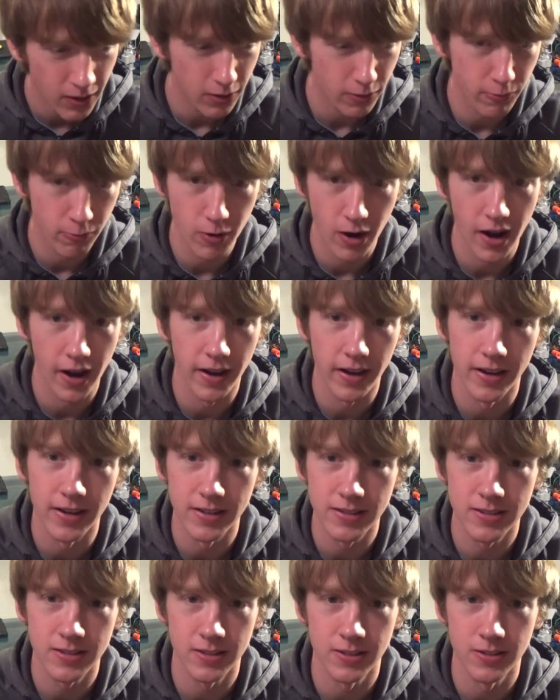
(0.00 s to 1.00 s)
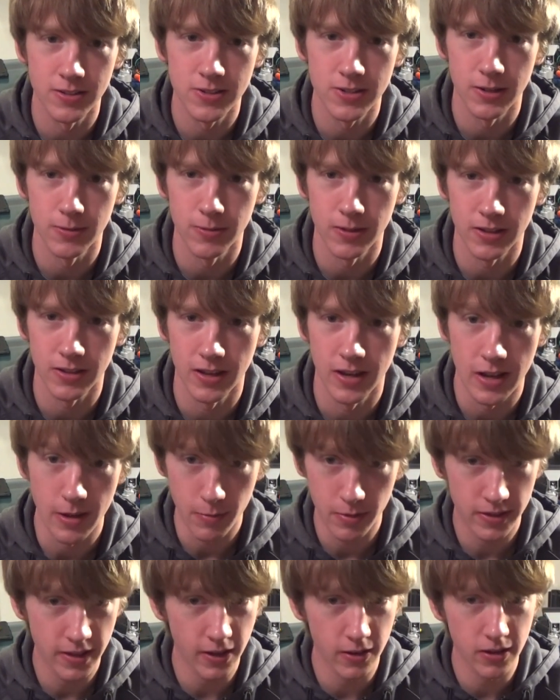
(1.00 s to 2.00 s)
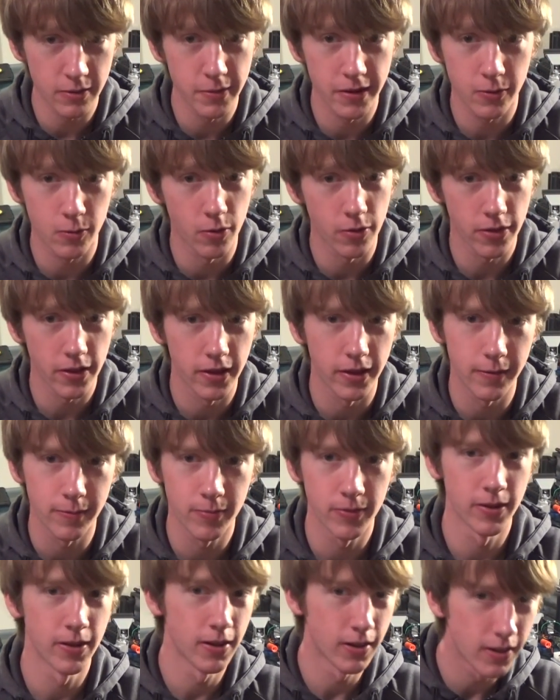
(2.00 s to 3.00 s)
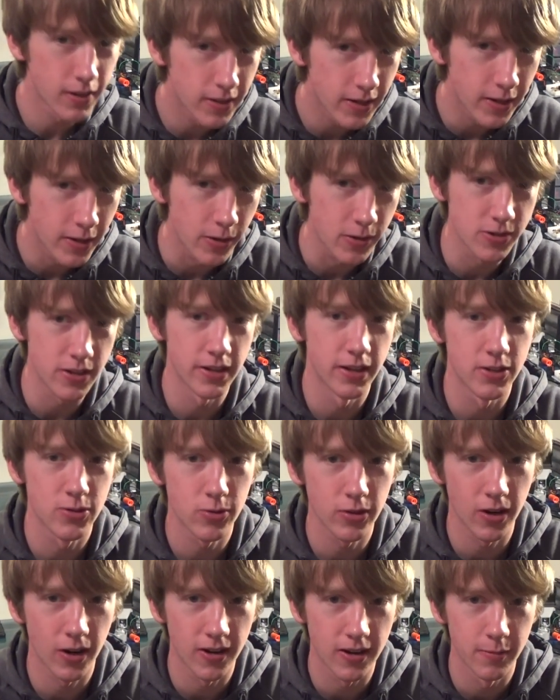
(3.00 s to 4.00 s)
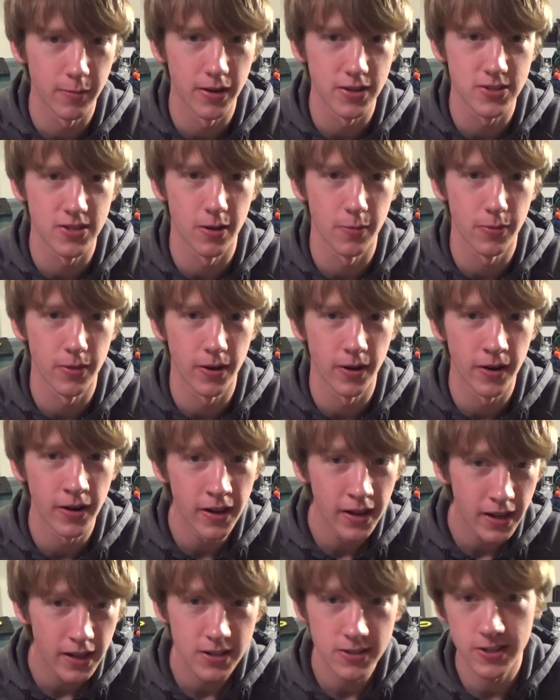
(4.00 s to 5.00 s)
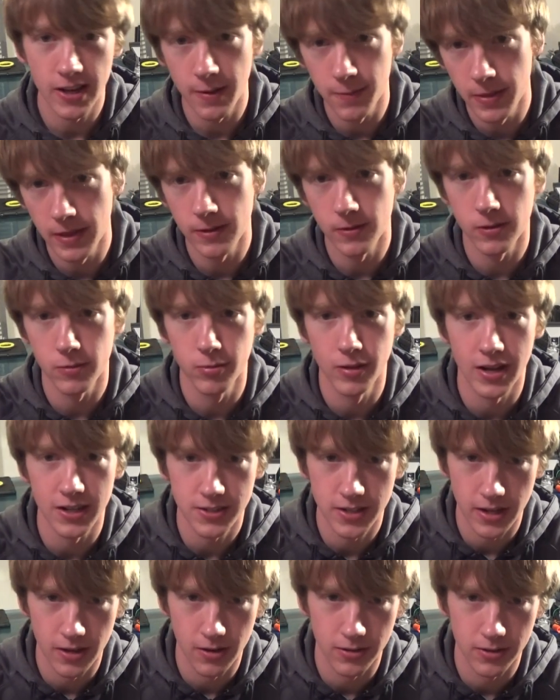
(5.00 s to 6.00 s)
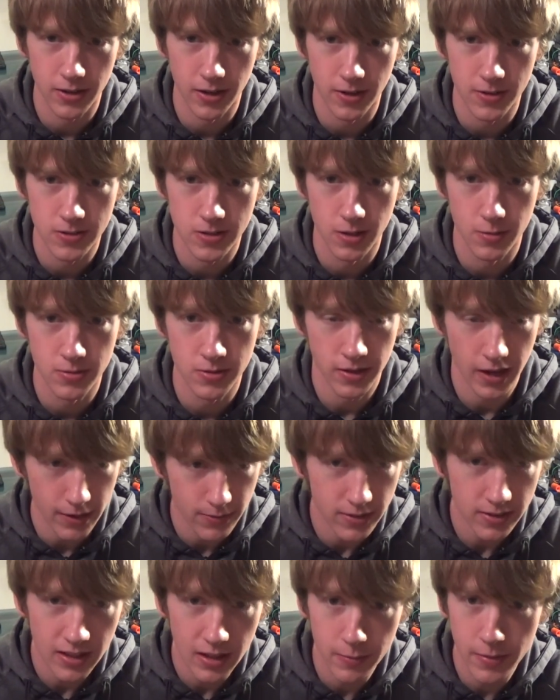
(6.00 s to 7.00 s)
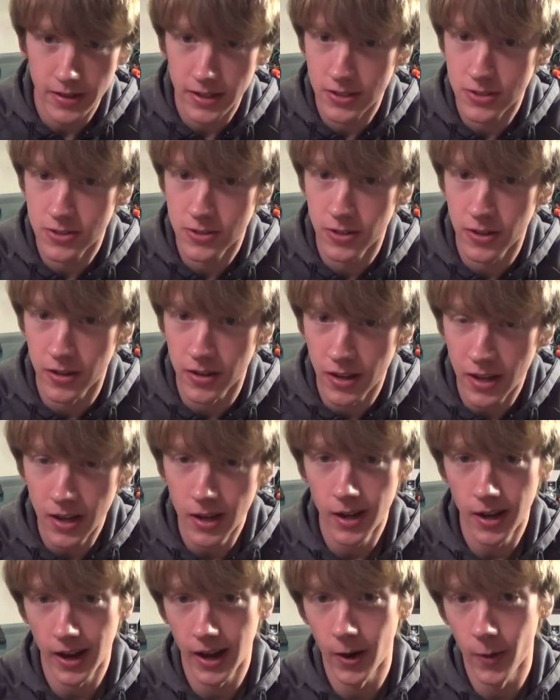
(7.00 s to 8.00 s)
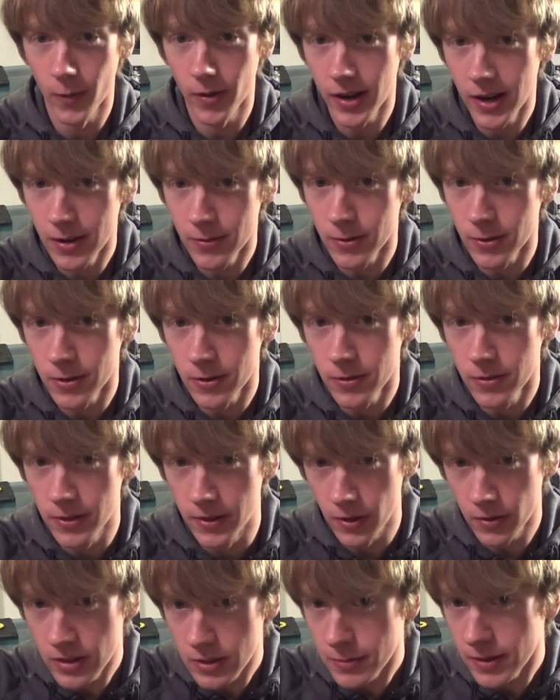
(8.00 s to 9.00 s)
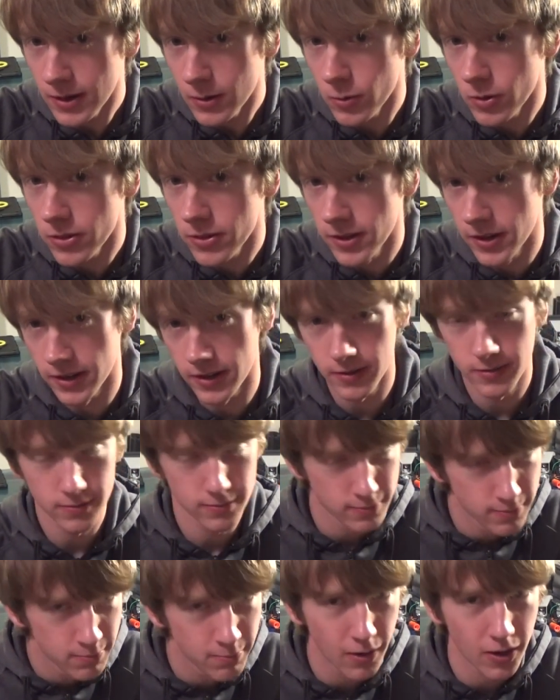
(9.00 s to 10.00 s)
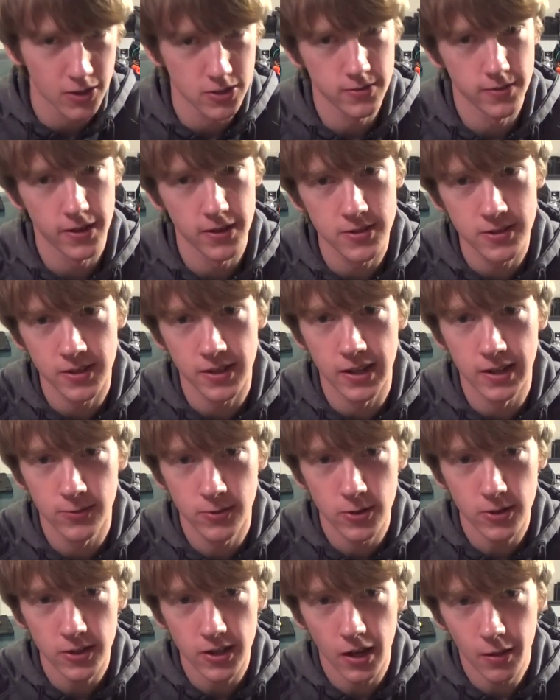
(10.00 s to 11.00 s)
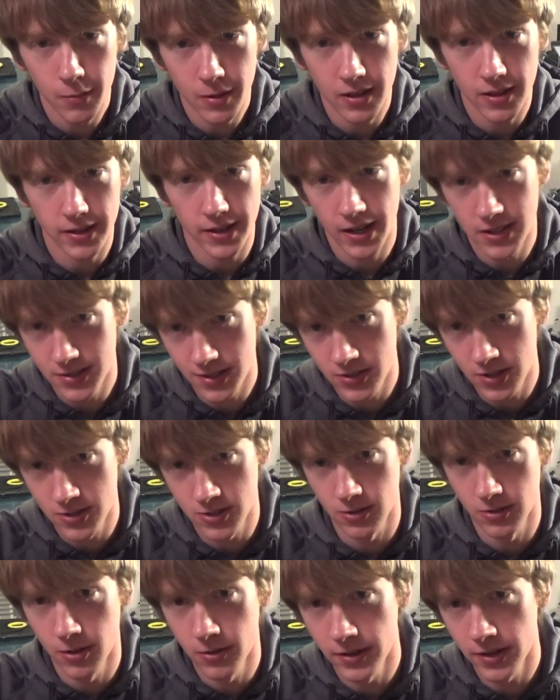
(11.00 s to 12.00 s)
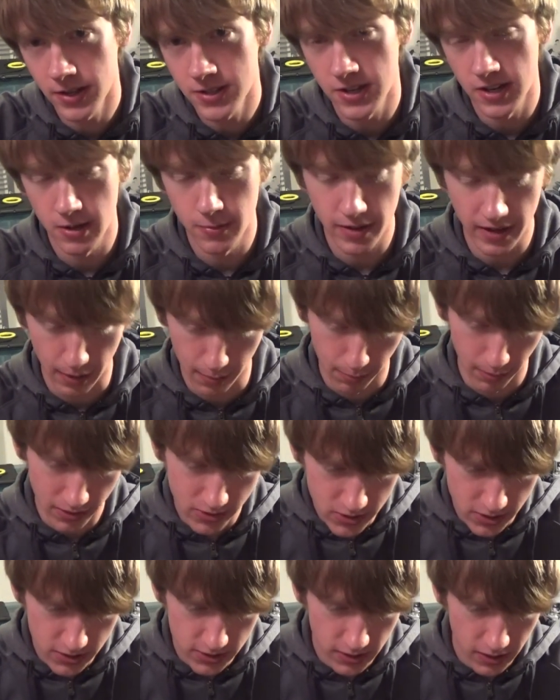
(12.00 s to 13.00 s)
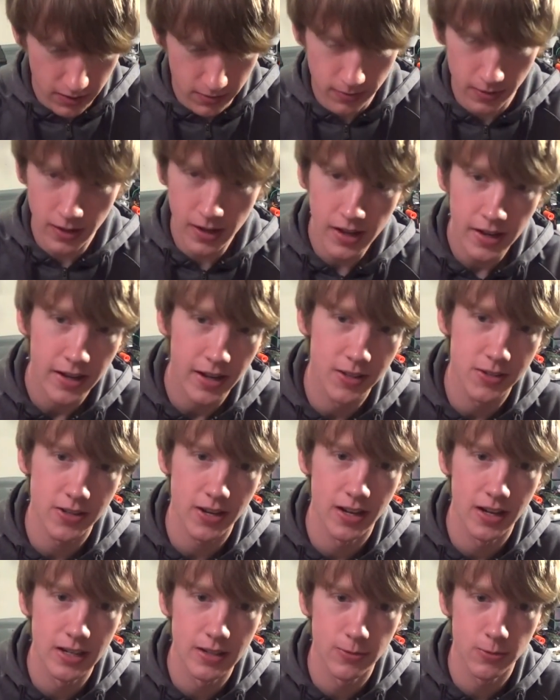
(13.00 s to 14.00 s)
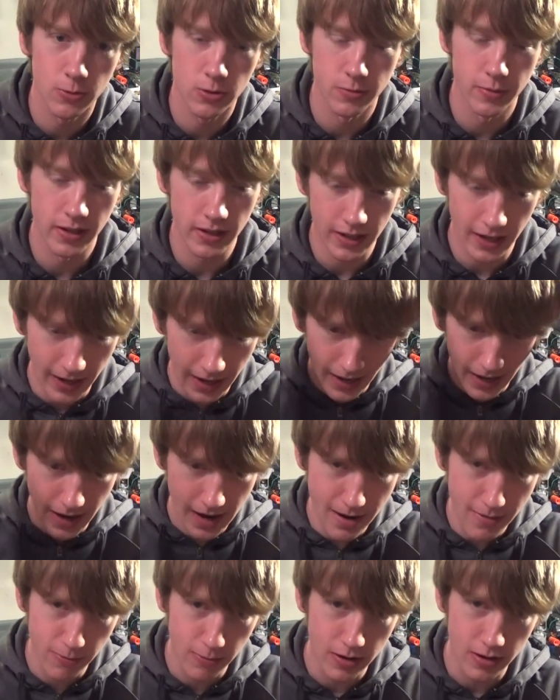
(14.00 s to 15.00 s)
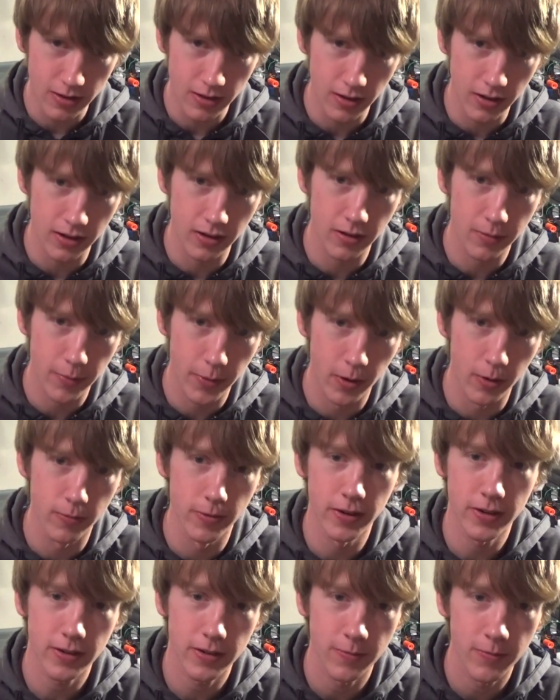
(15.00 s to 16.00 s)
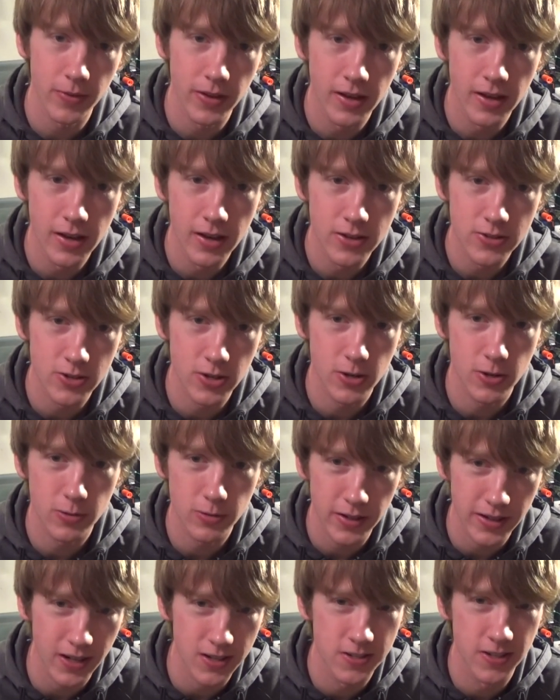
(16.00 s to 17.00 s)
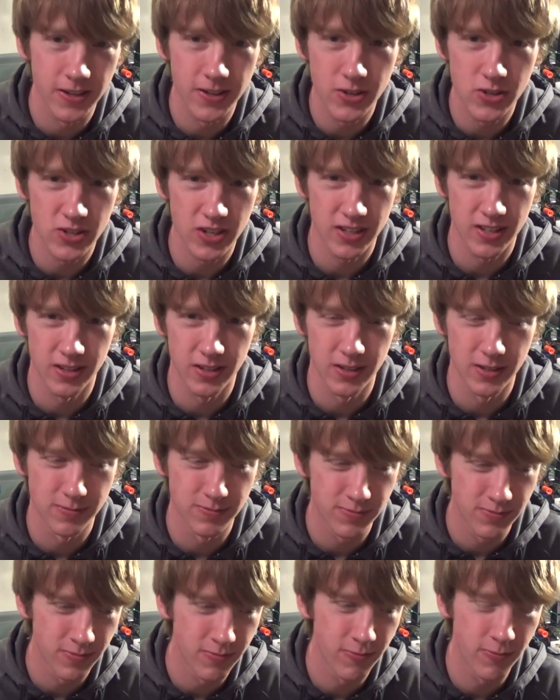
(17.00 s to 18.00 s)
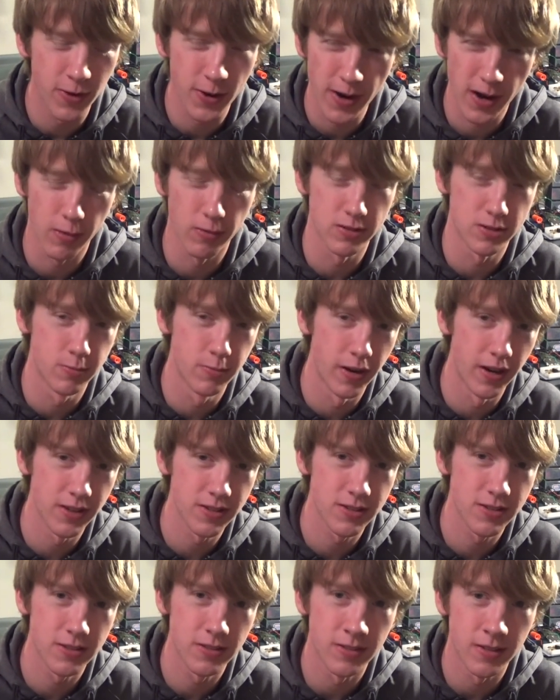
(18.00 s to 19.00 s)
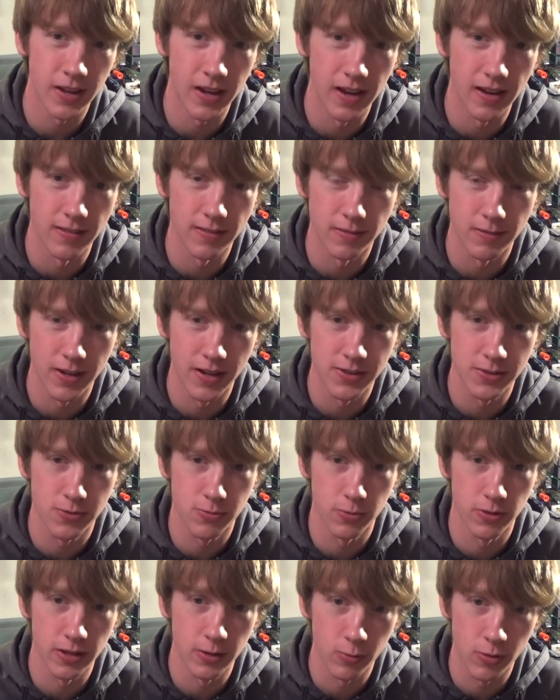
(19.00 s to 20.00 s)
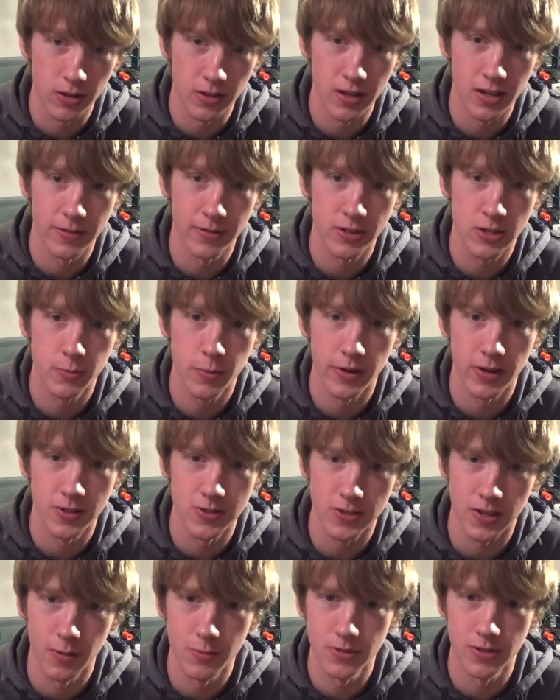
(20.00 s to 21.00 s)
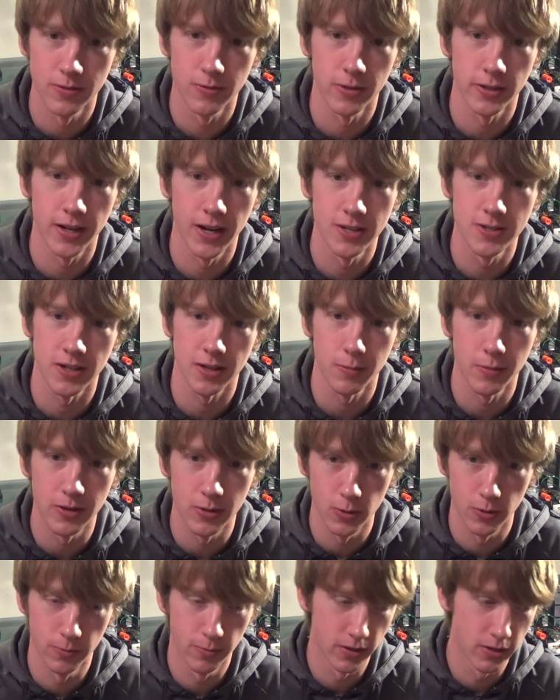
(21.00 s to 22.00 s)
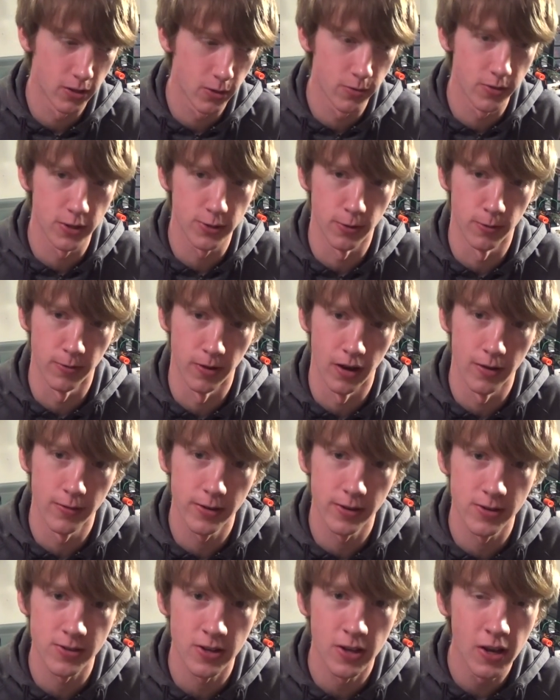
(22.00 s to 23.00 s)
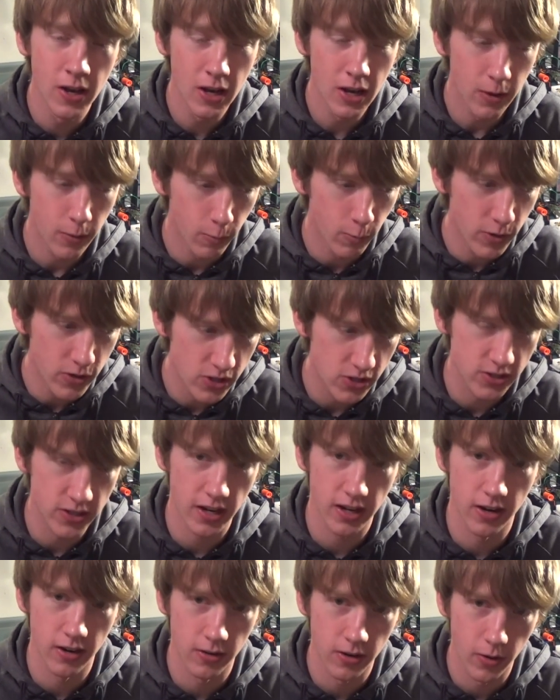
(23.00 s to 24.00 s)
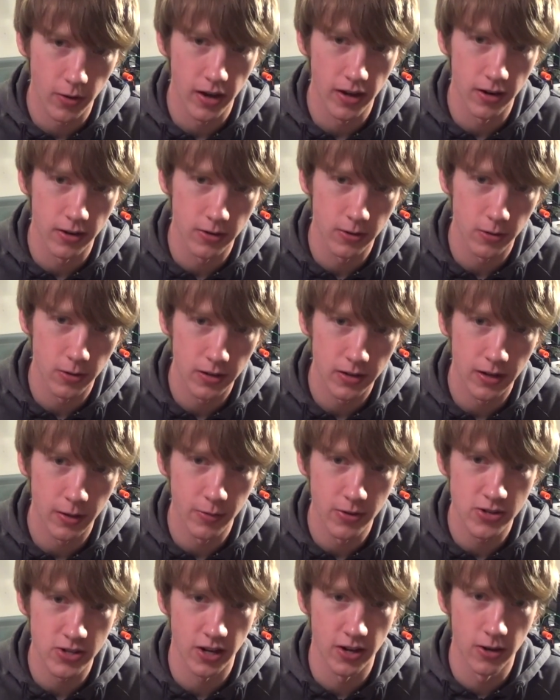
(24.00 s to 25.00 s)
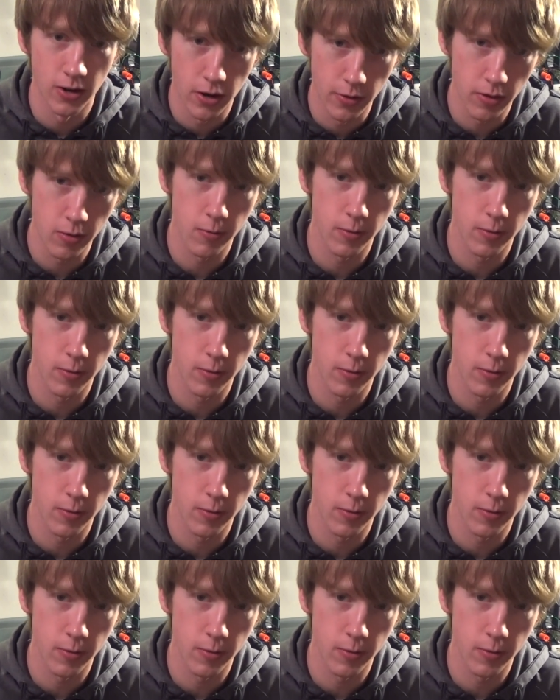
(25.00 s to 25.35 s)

Riot and stuff like that. But they only make one thing, gears, and it's really hard to mess up there. Same thing with Black Talon Concepts. Everything they make is good. However, they only make one thing, MOSFETs. And if you're a company like SHS or Lonex and you make a bunch of stuff, it's kind of difficult to make everything perfect. So like I said, you just have to figure out what's best, and that's really where a lot of experience comes in for guys like me who've been doing this for 5 years. We just gotta know how to do it, and we just gotta know it